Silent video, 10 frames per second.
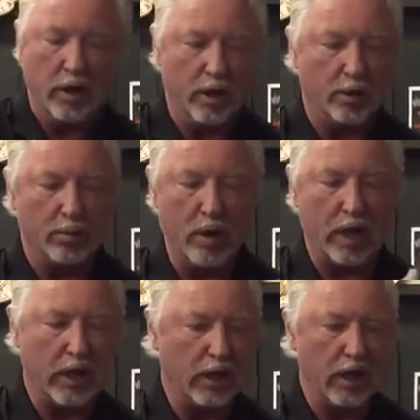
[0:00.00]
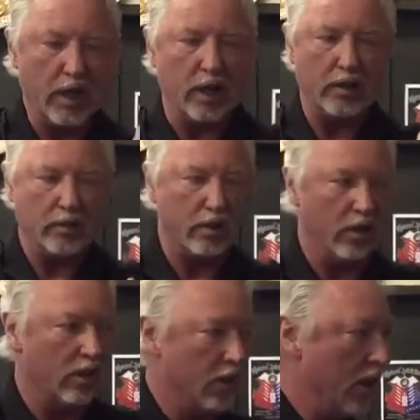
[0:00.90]
your breaking lines.
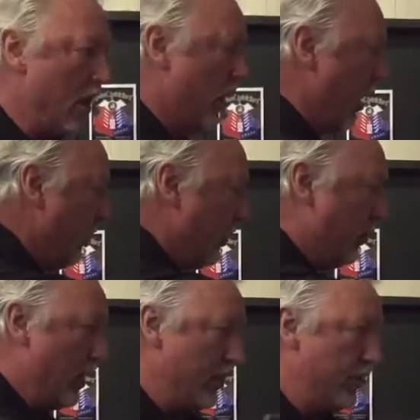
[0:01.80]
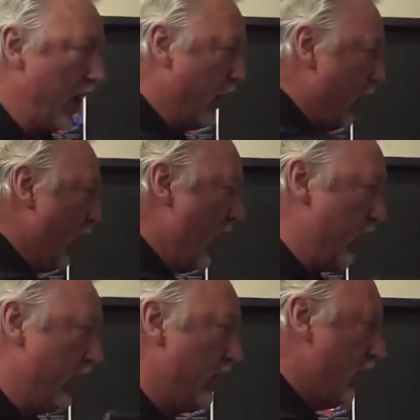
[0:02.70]
Nice thing about the silent
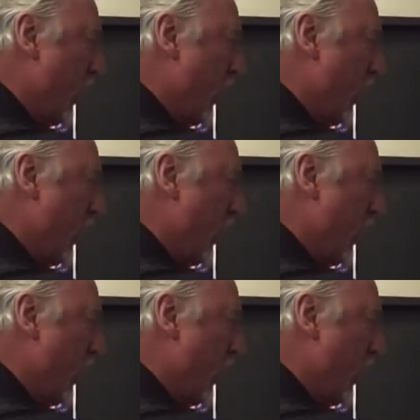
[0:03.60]
fighter is